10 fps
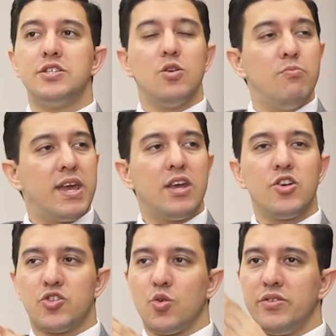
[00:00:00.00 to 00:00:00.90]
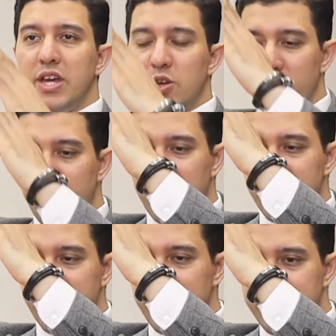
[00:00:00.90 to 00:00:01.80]
So making sure that your
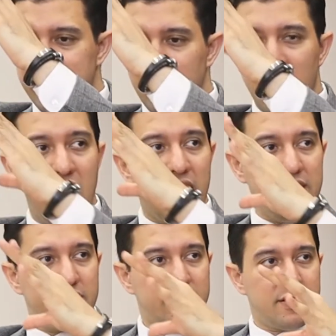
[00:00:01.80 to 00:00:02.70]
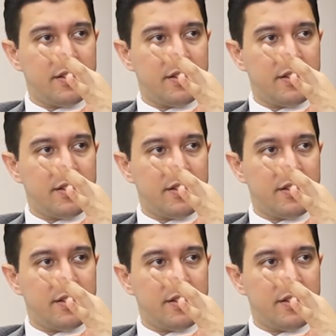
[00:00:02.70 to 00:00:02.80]
vision is aligned,